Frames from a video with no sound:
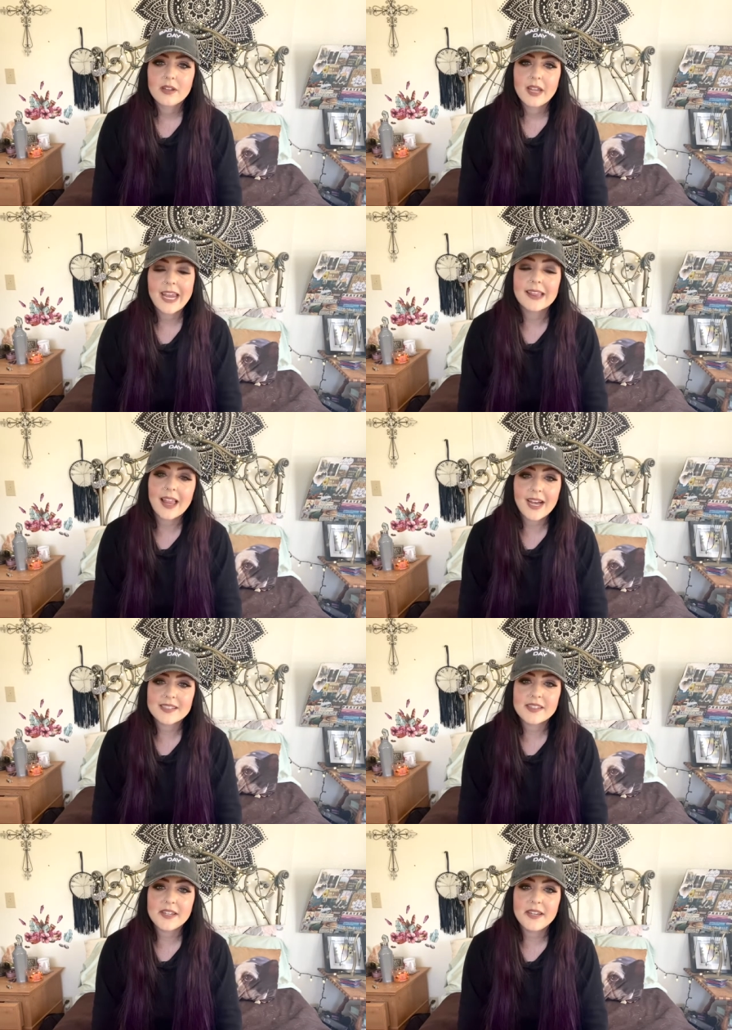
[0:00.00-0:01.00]
And
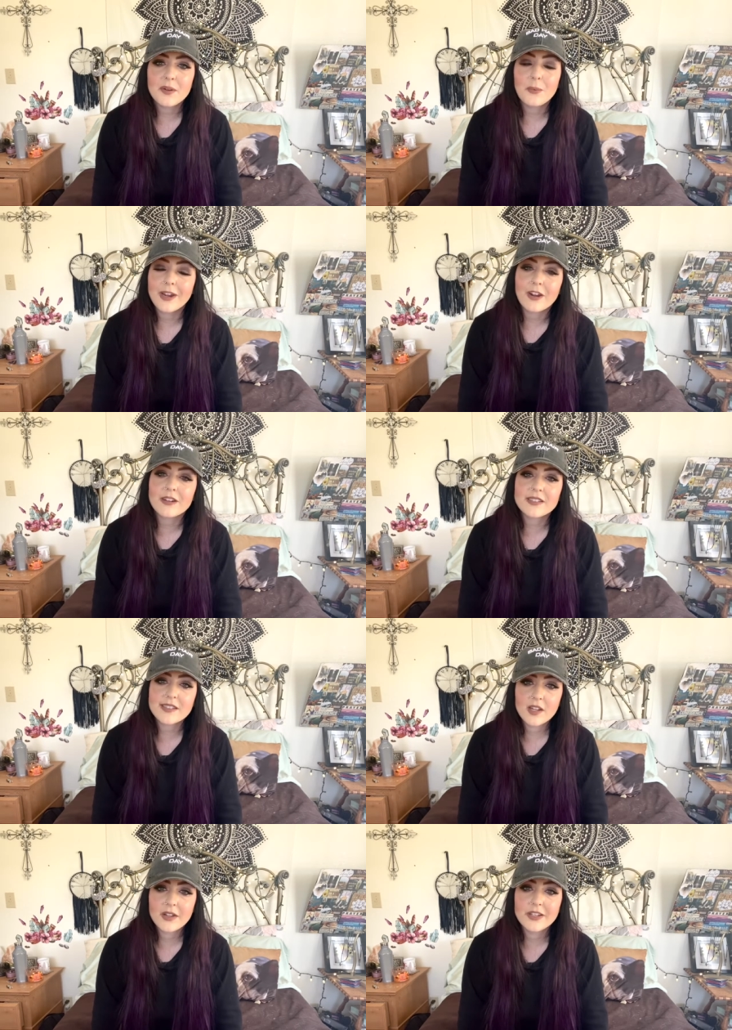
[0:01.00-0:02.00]
lastly, we are
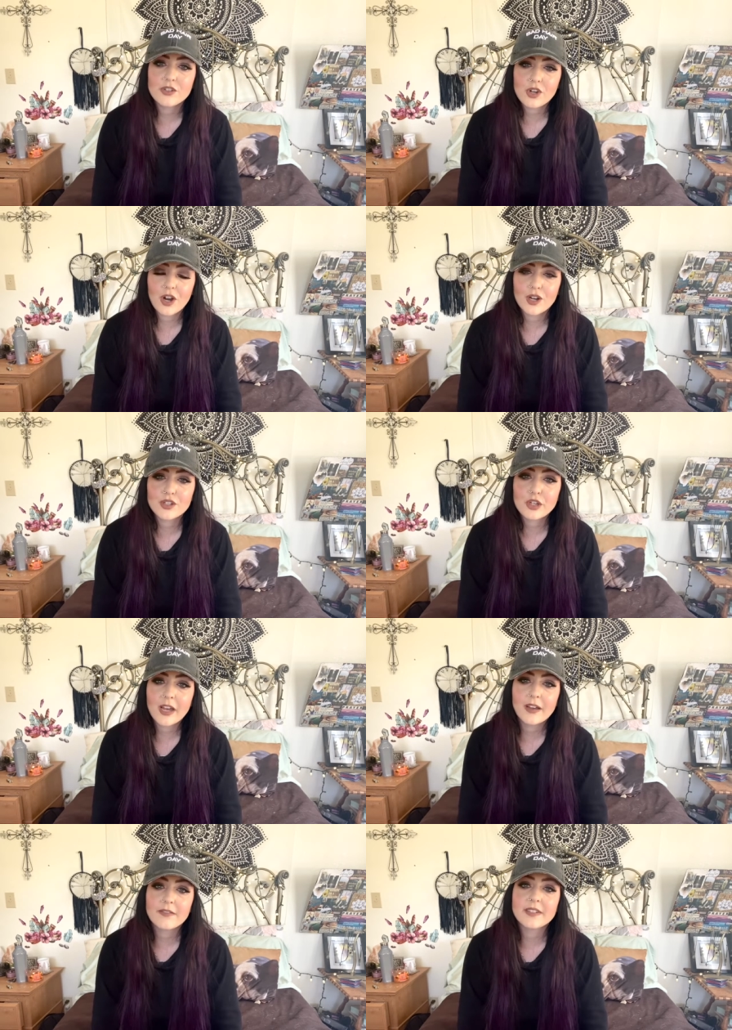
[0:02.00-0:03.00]
still in charge
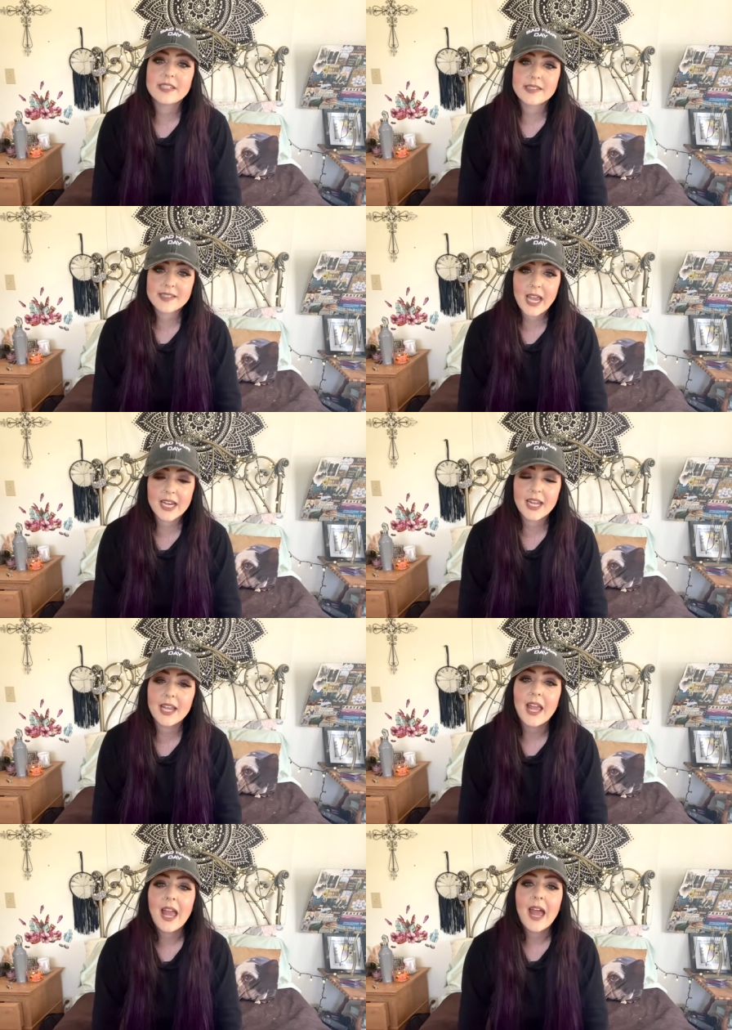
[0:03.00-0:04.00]
of
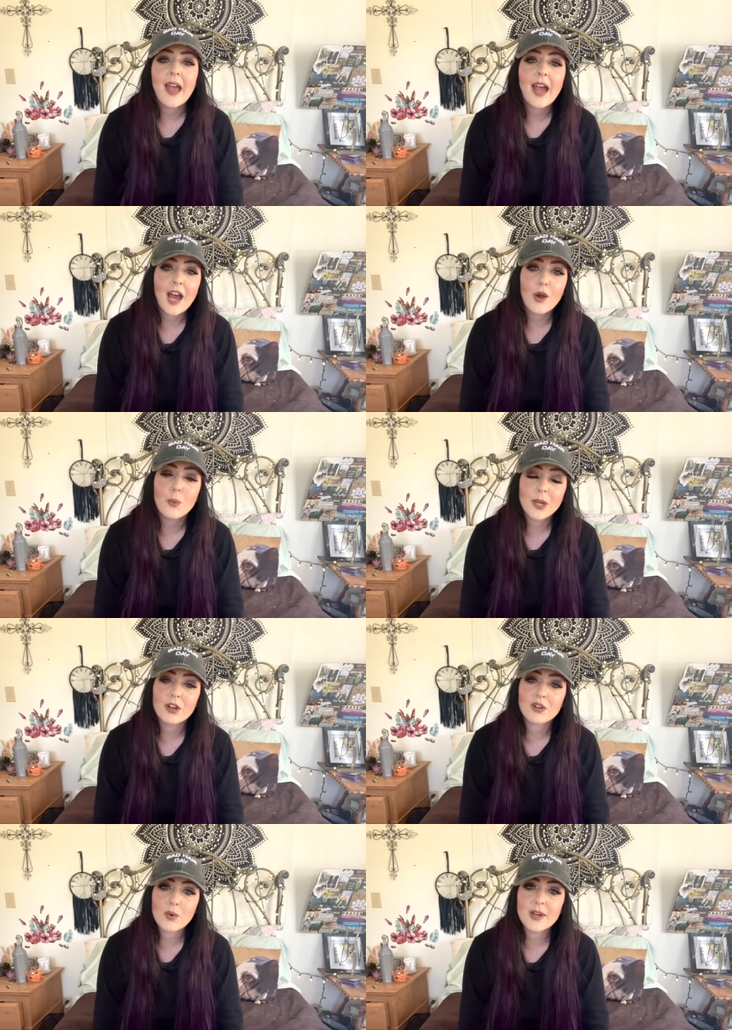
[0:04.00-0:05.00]
deciding how we
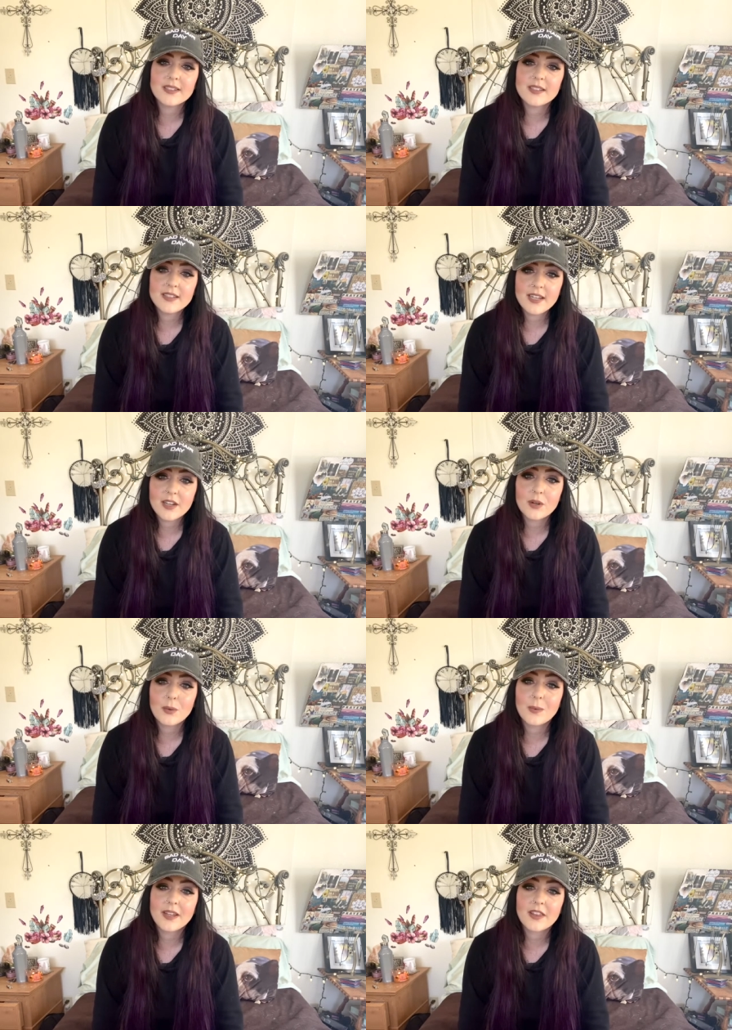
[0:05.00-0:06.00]
are going to
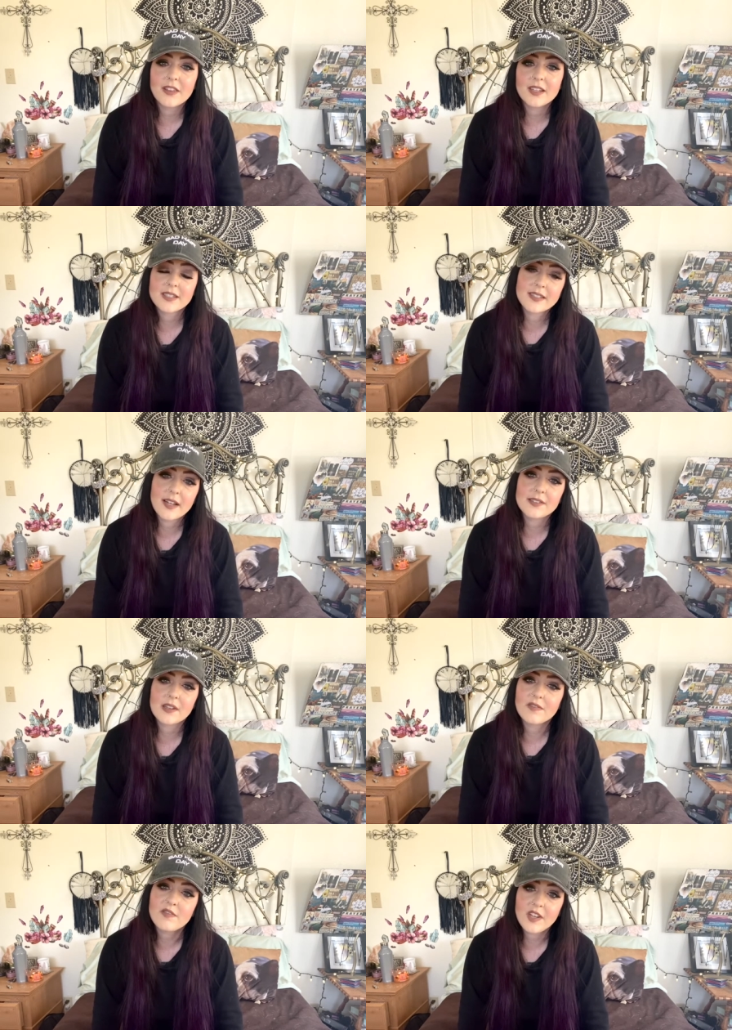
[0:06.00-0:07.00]
deal with this sense
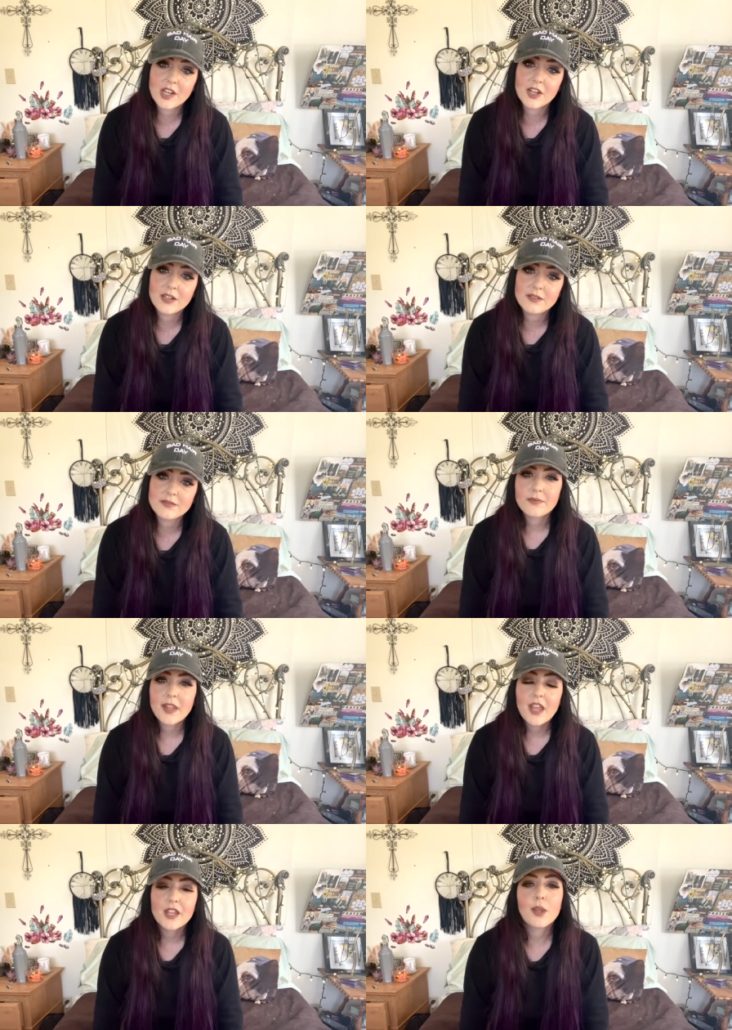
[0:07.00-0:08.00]
of fear.
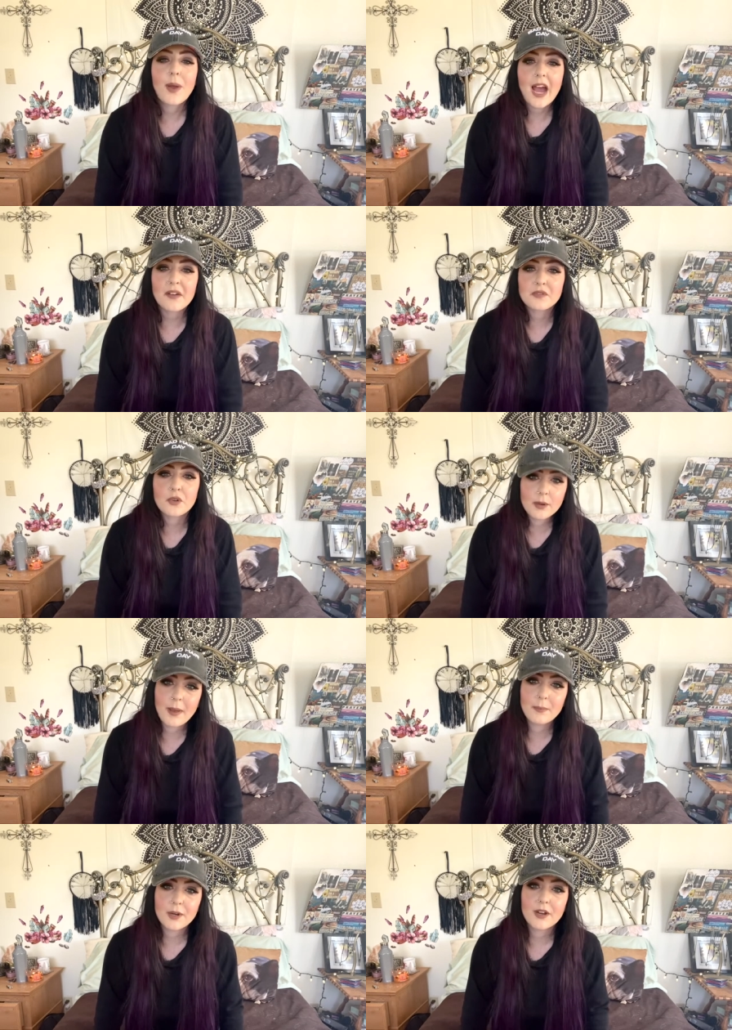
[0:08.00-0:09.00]
You have to
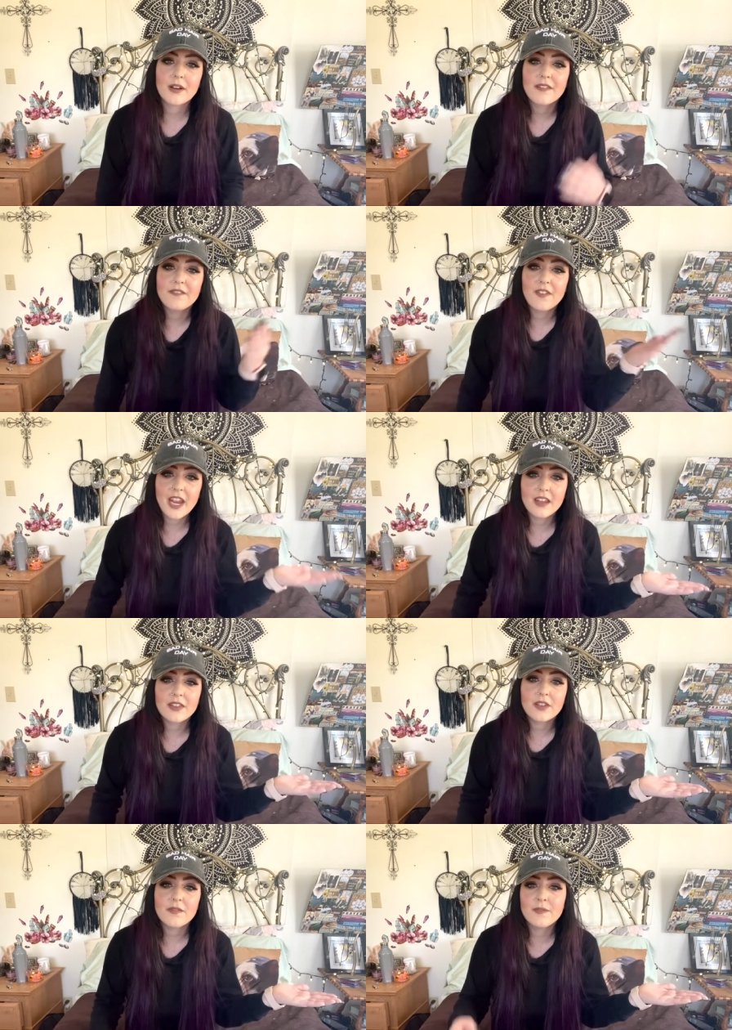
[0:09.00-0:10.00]
remember
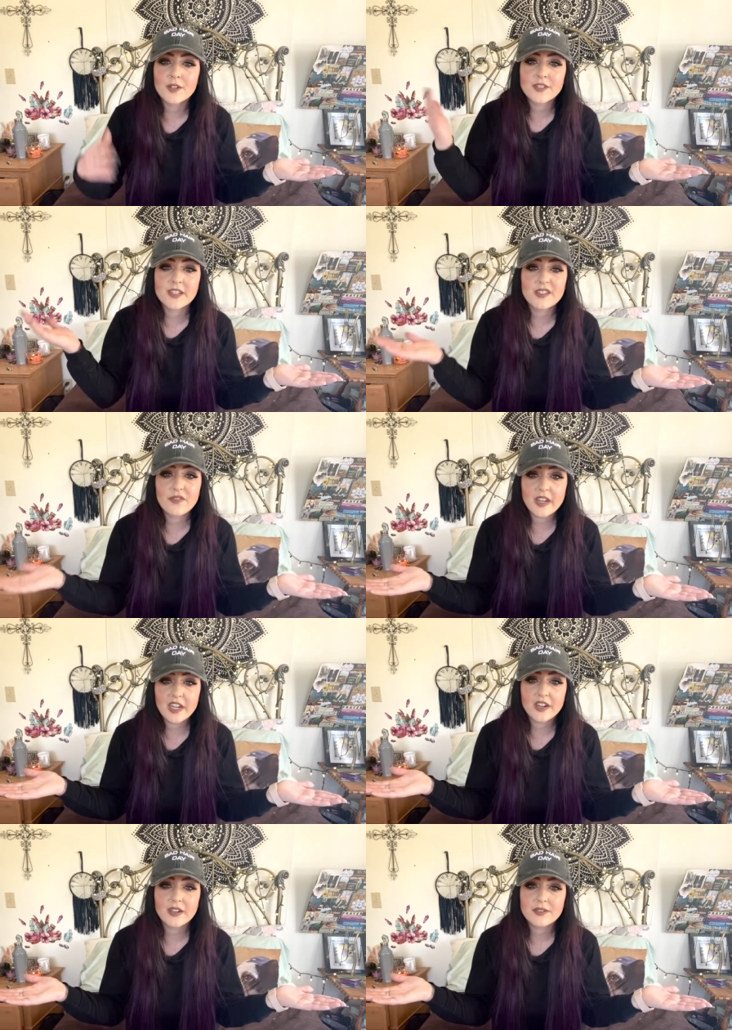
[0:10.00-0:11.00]
faith versus
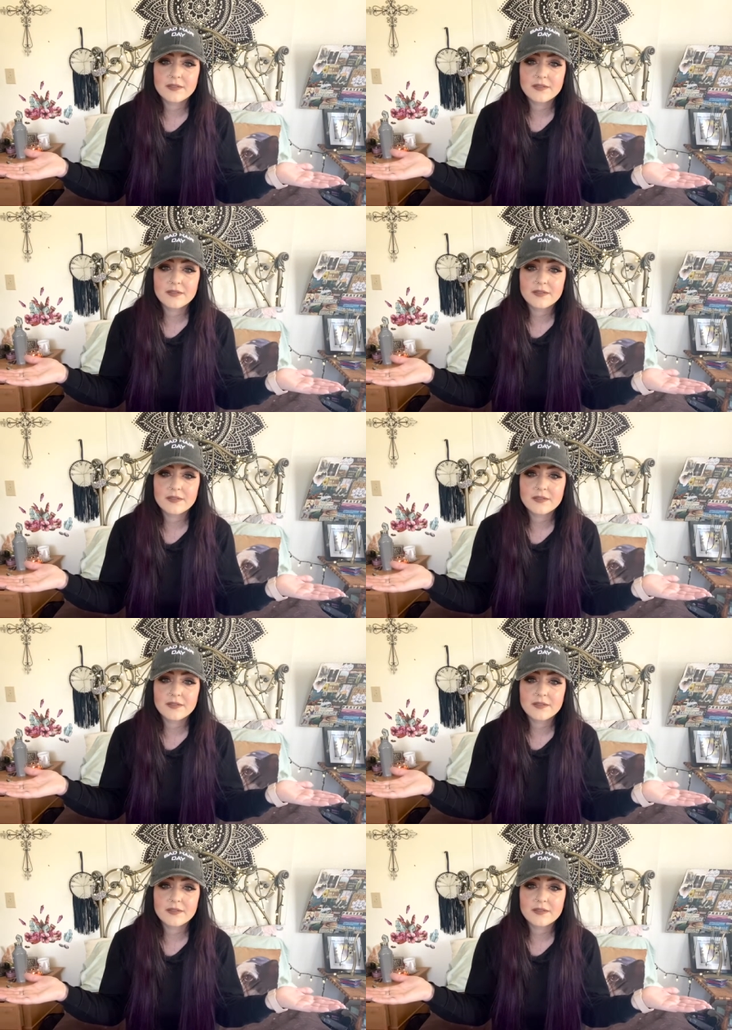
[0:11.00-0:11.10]
fear.